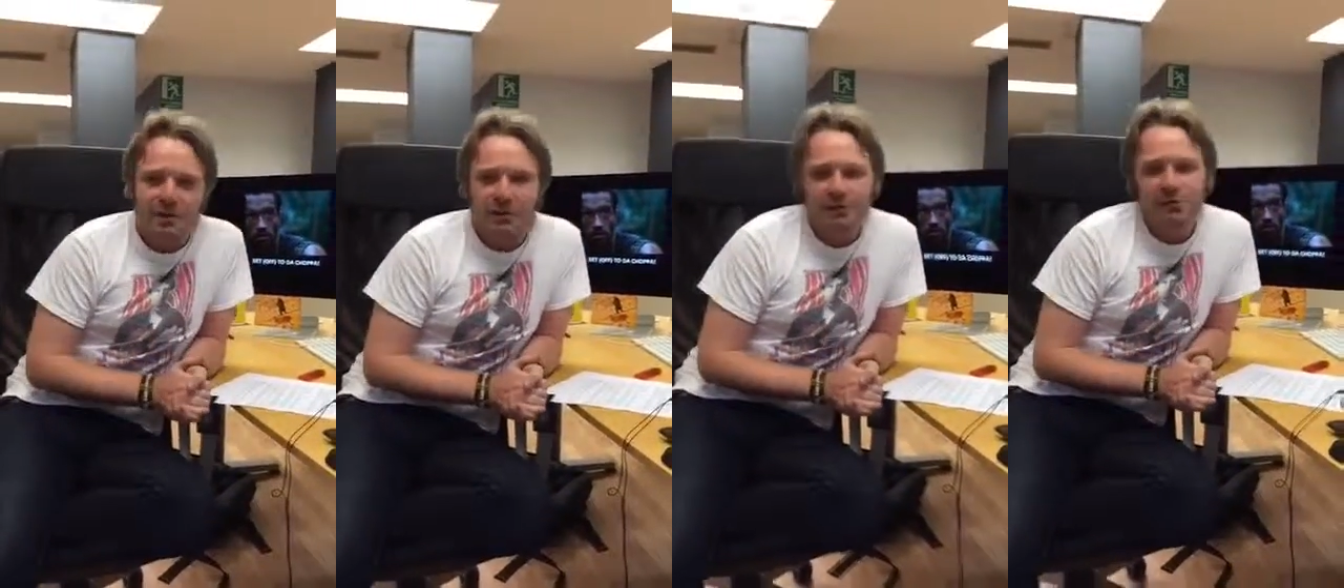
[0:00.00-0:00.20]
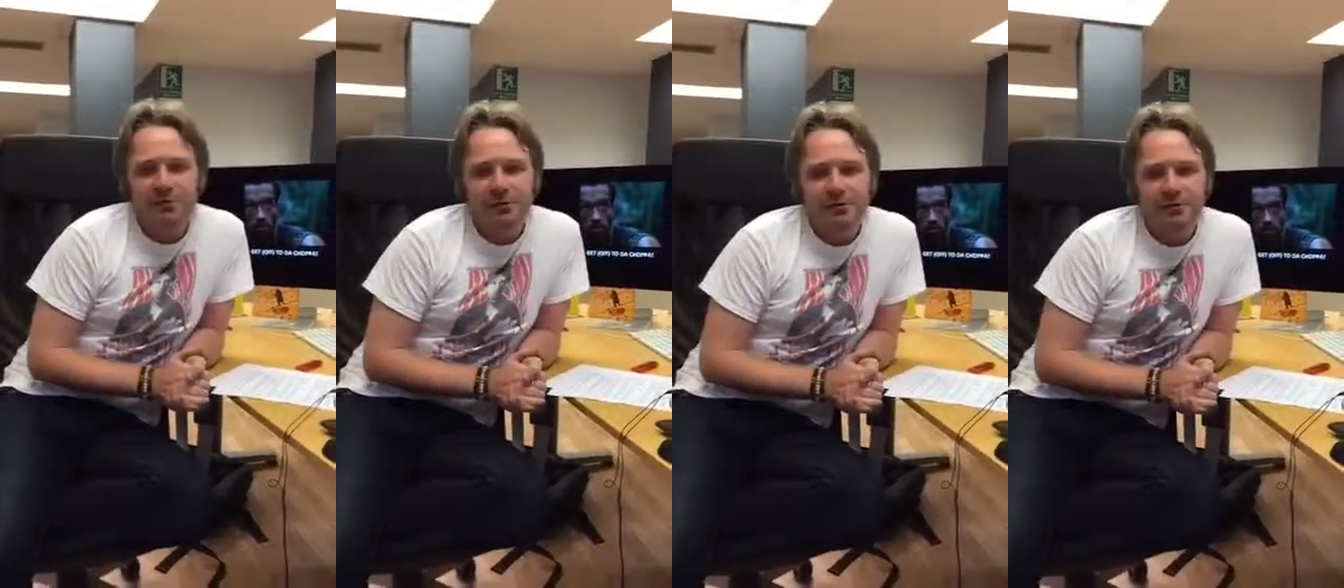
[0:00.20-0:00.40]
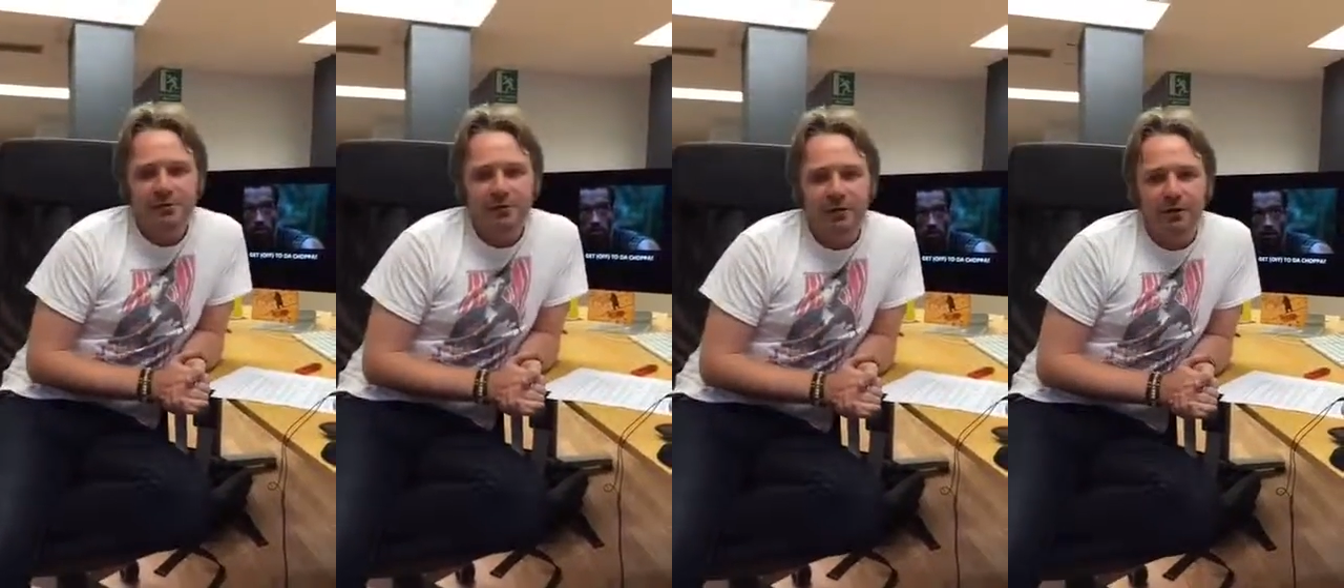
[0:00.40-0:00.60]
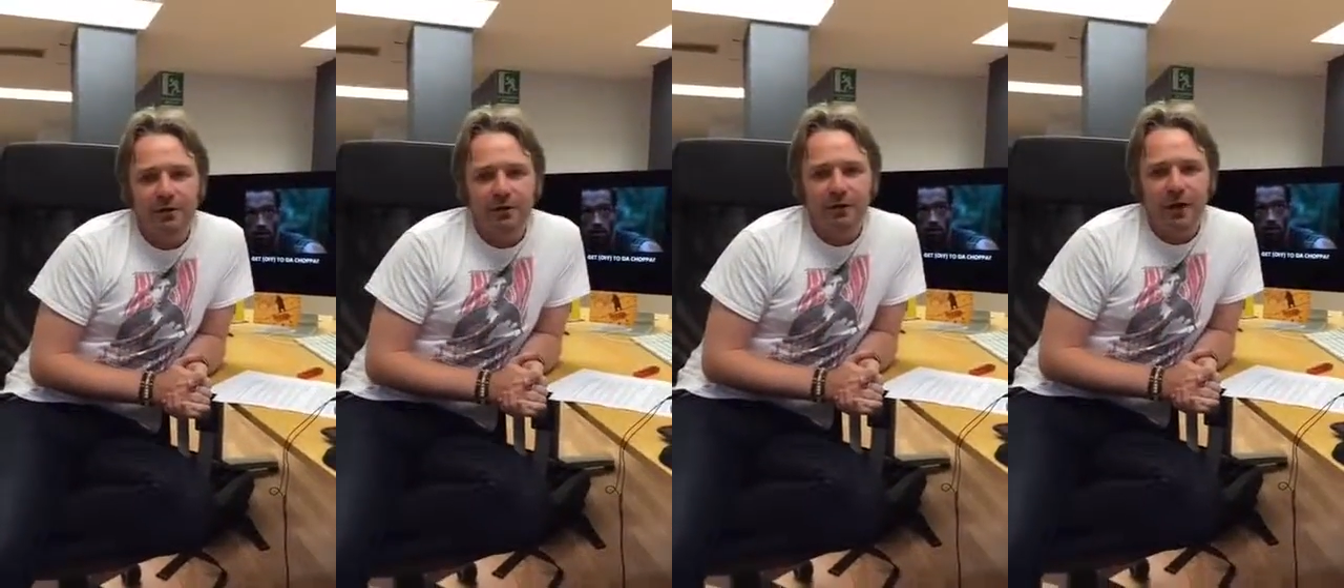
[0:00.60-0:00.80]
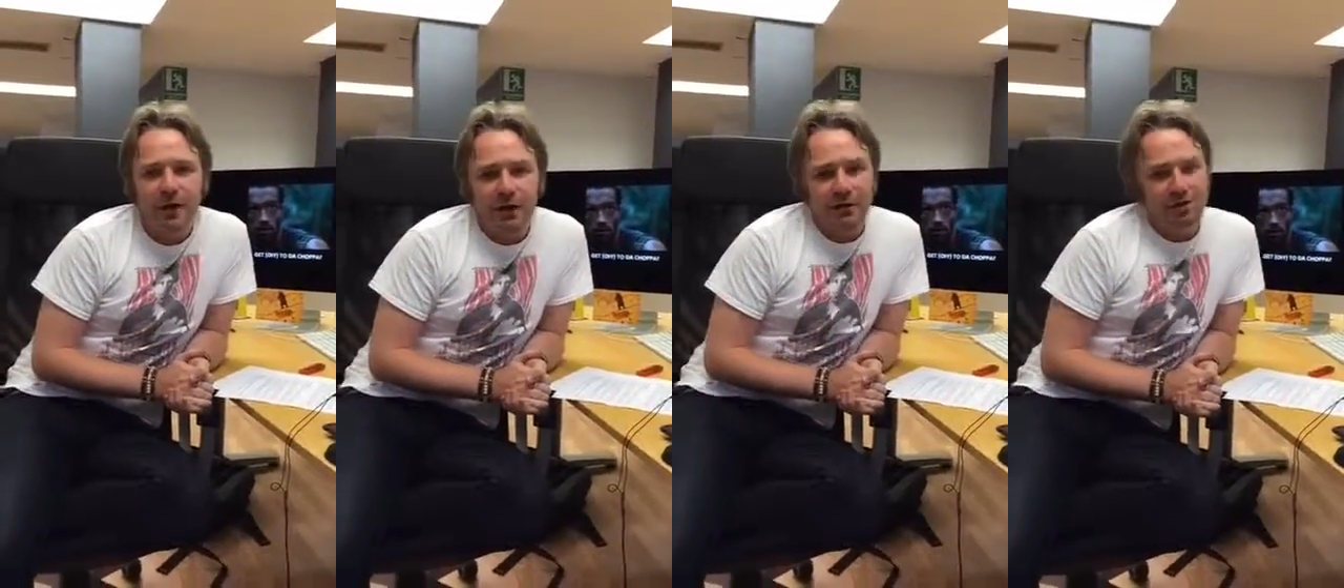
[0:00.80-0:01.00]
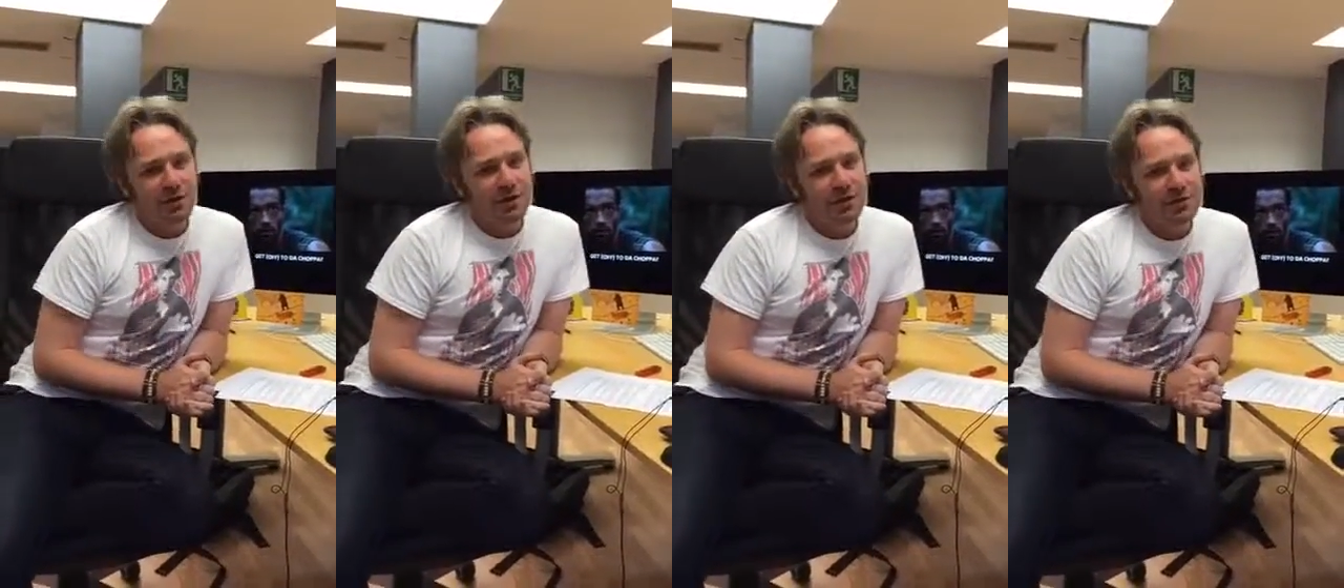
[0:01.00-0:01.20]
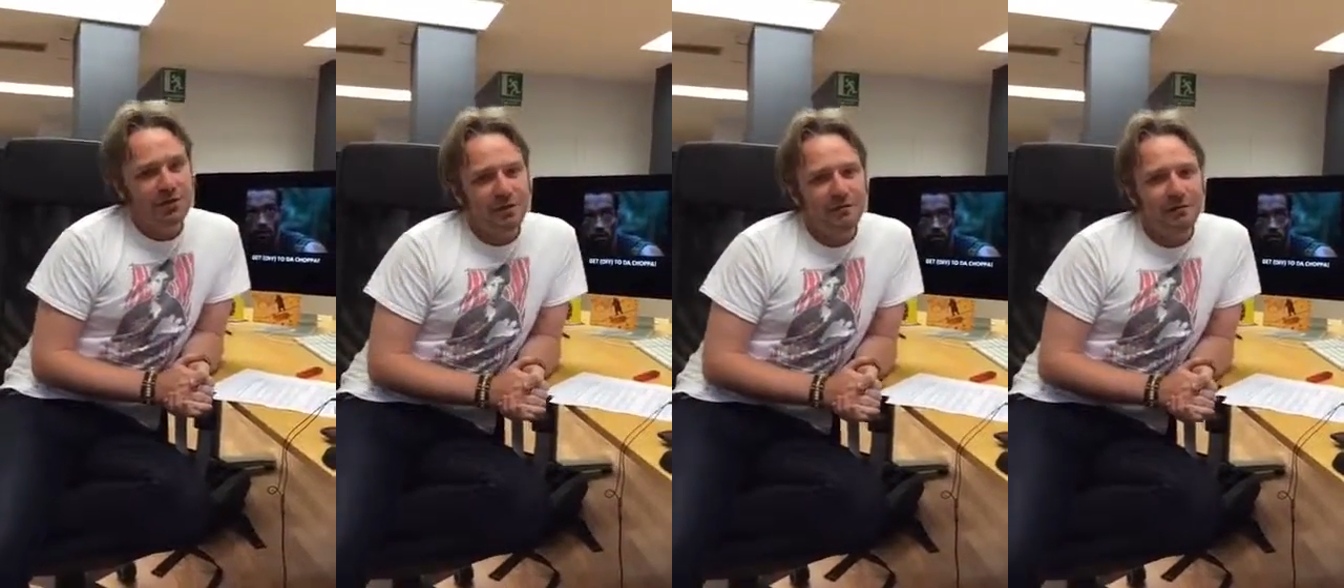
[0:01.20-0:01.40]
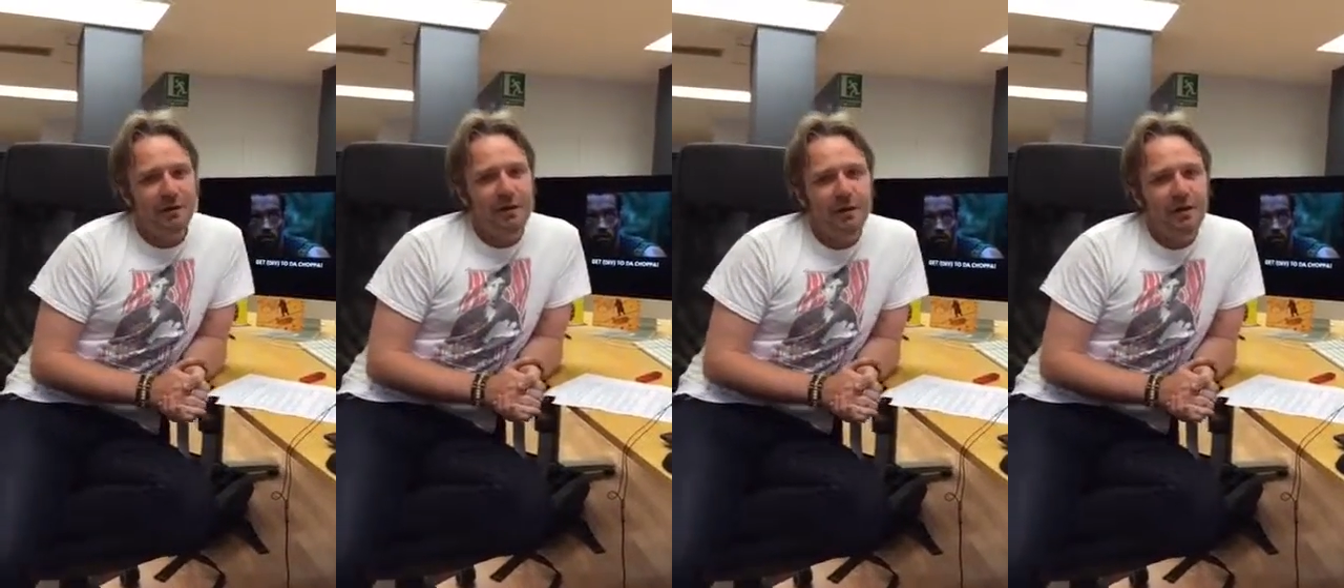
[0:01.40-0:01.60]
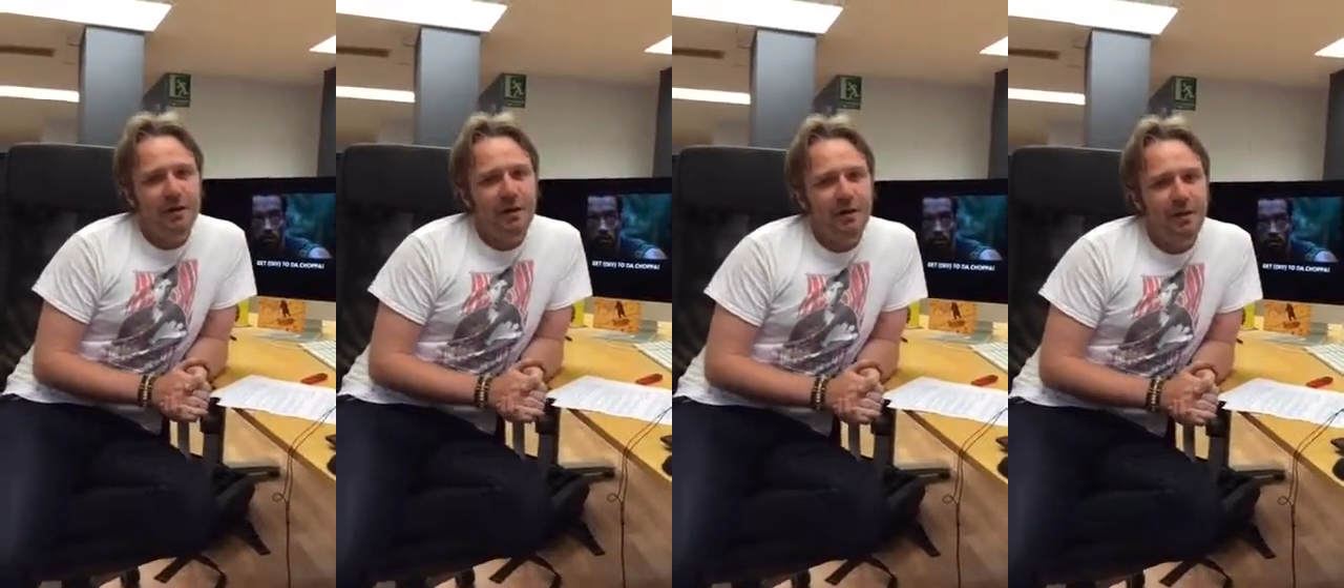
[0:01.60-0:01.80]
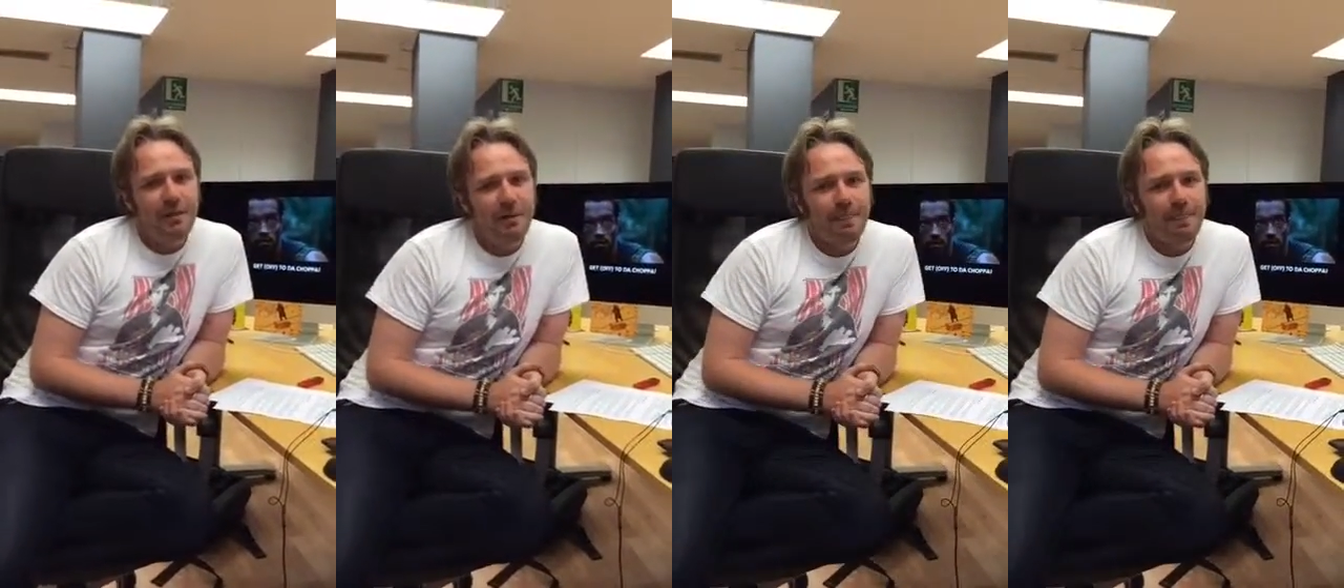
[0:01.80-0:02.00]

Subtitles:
me on Twitter on @JJViney.